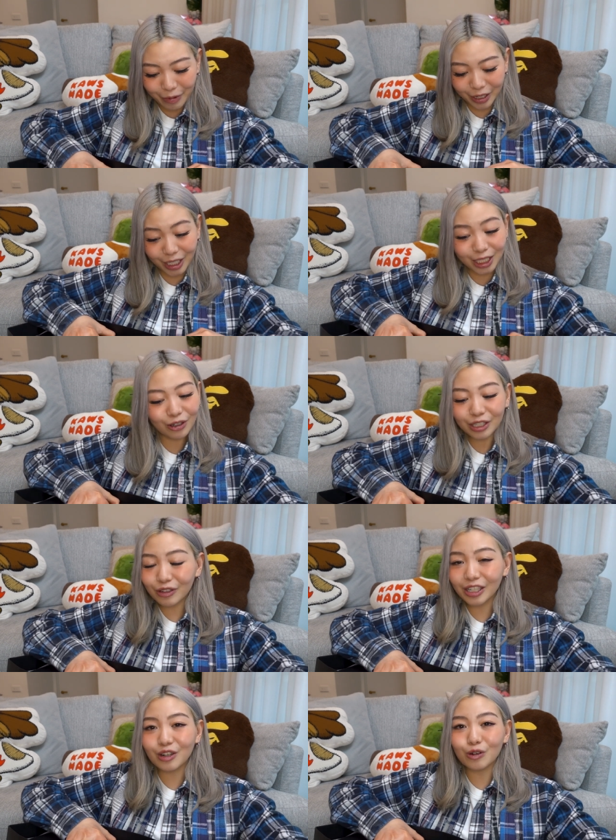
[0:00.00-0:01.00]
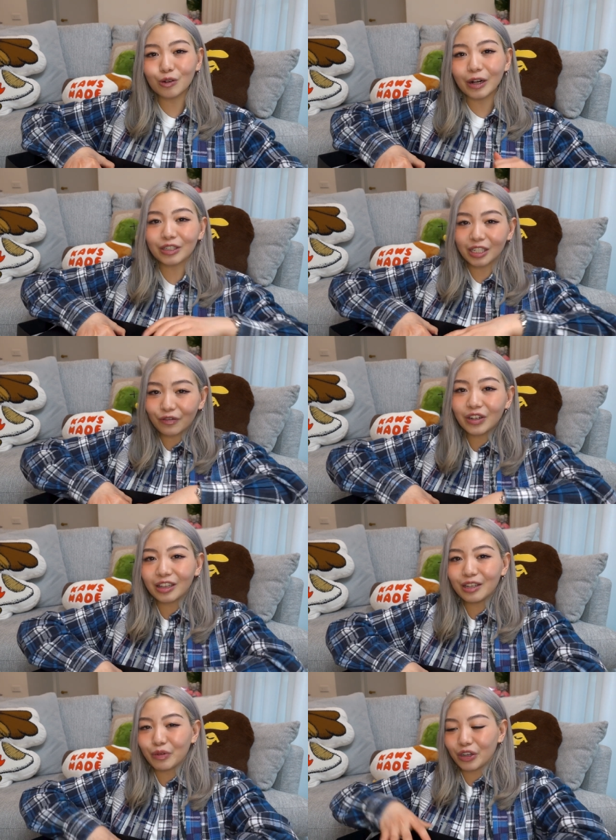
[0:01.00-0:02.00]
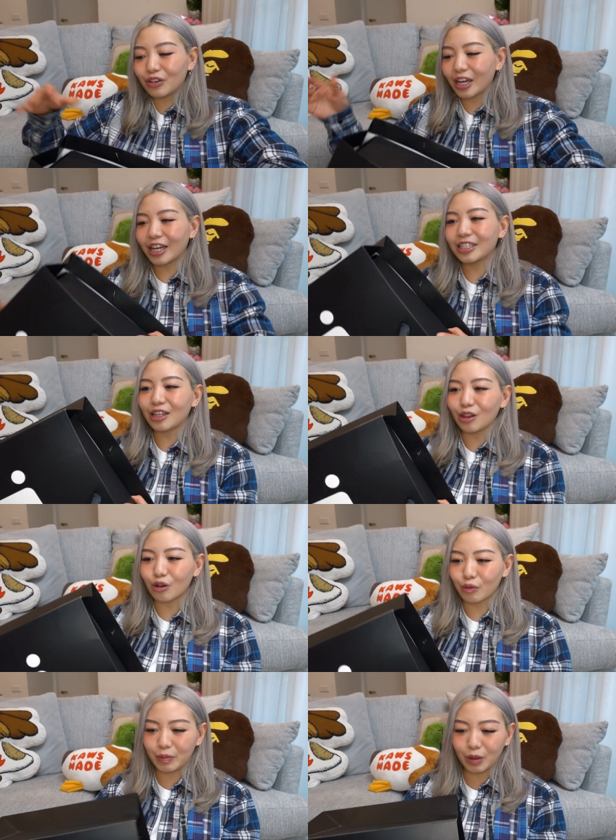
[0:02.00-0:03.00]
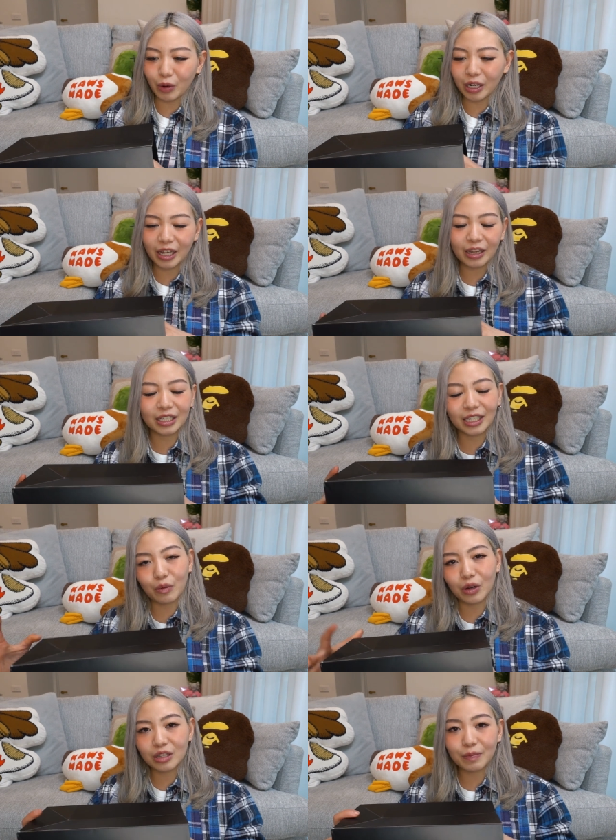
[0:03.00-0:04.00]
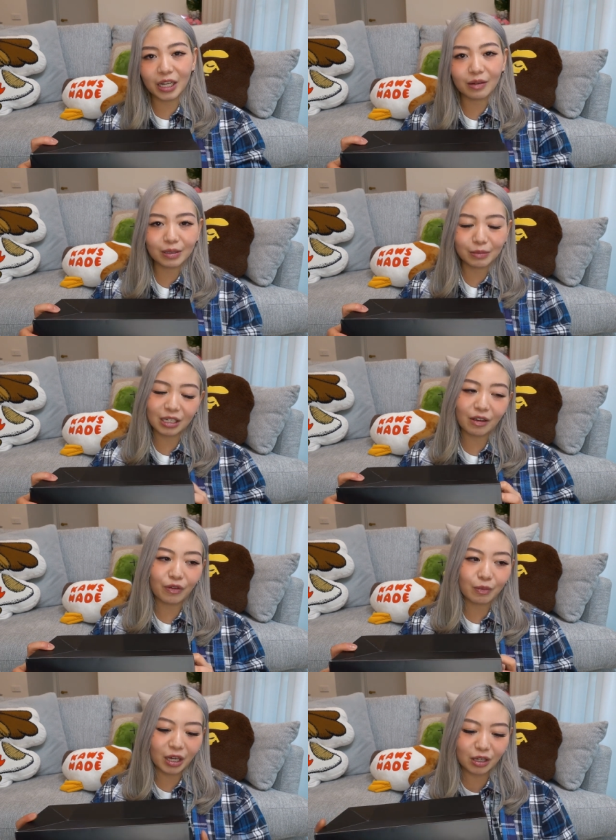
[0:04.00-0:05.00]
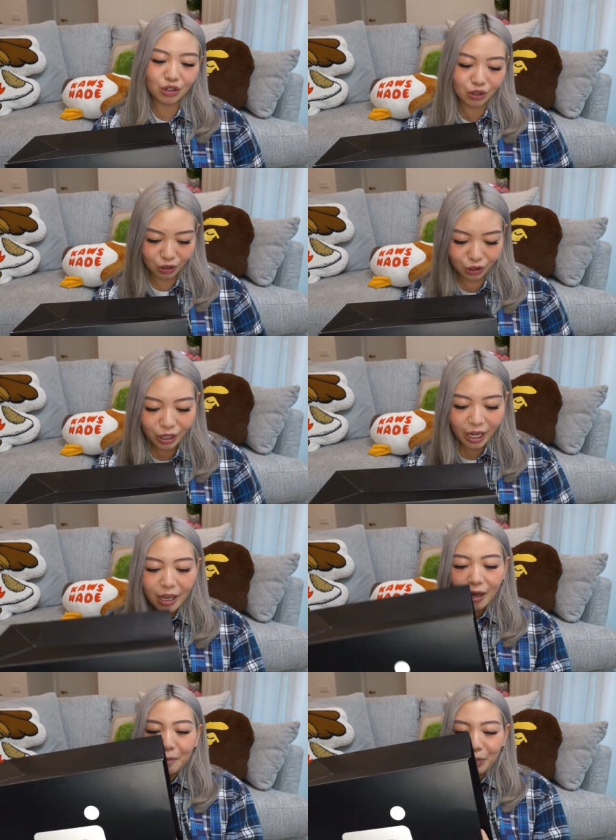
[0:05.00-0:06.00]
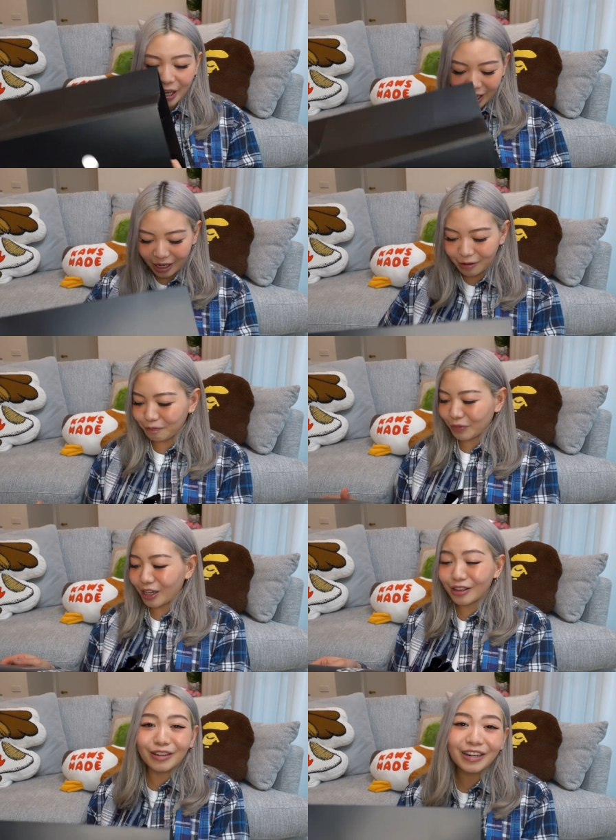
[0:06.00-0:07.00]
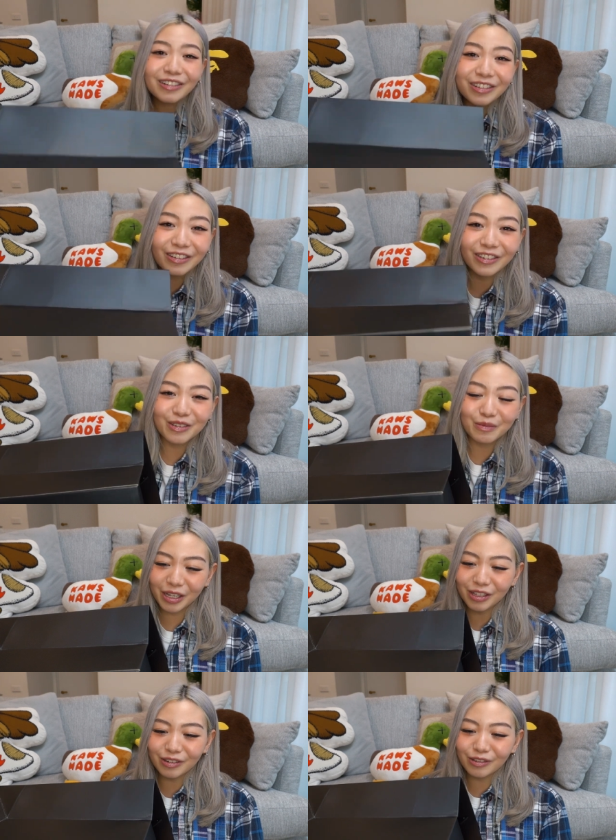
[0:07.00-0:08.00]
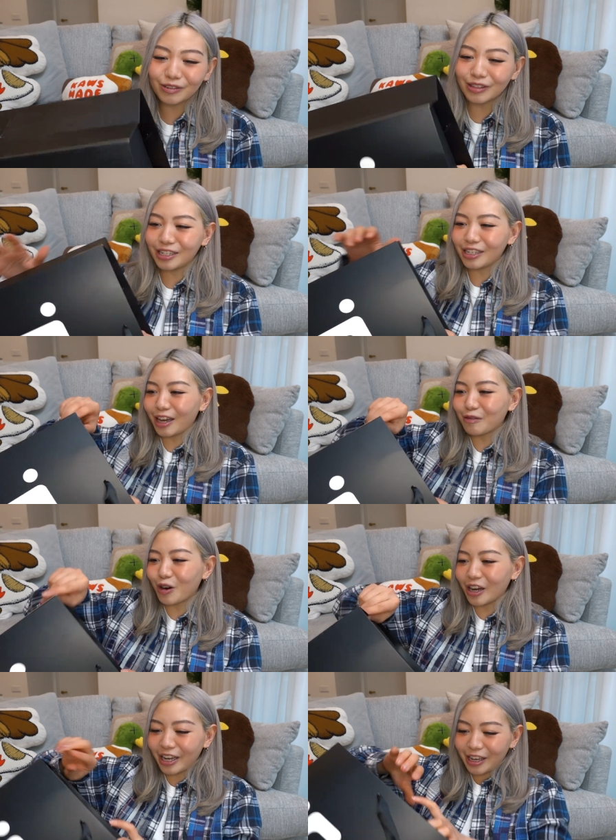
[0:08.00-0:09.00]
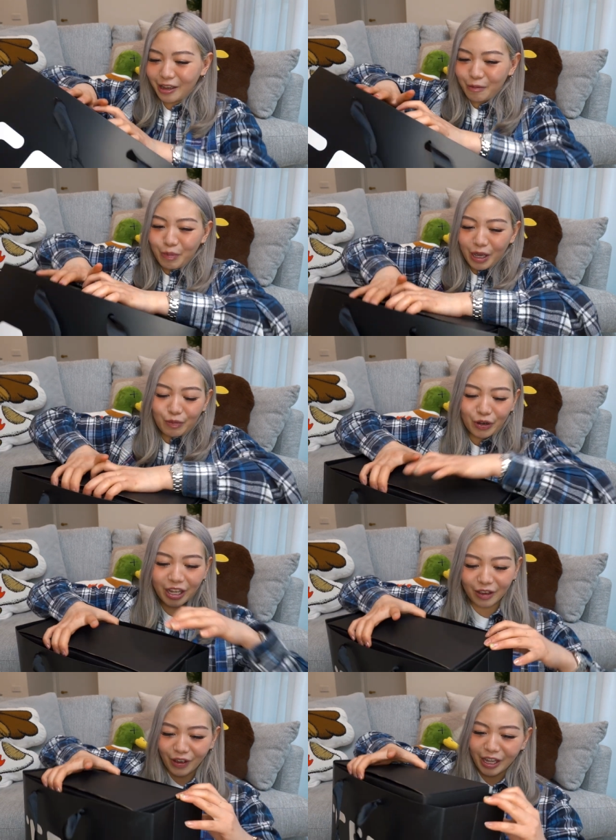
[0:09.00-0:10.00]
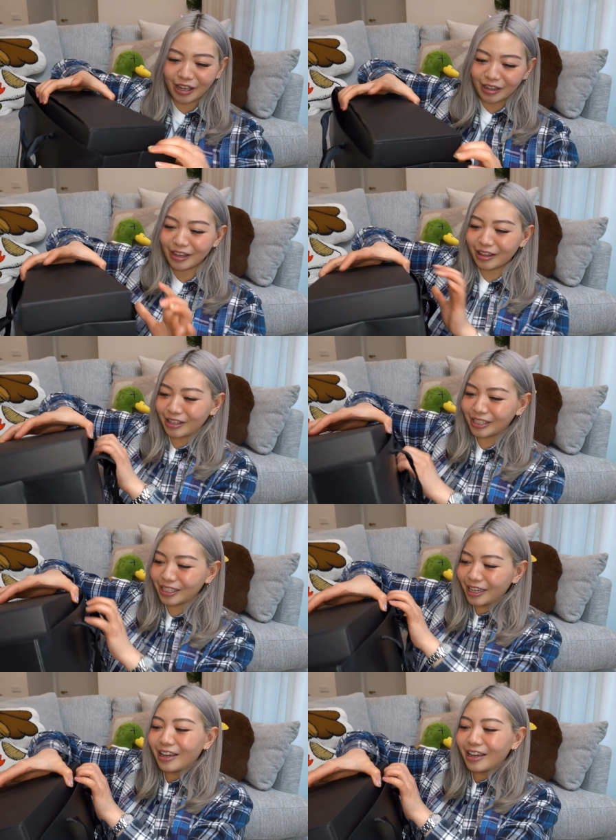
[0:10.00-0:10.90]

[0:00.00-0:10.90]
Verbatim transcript: But the store is really cool. I'll definitely bring you guys along with me one day because I want to pick up some stuff from there too. But I thought I'll show you my little DIY bear if I can get this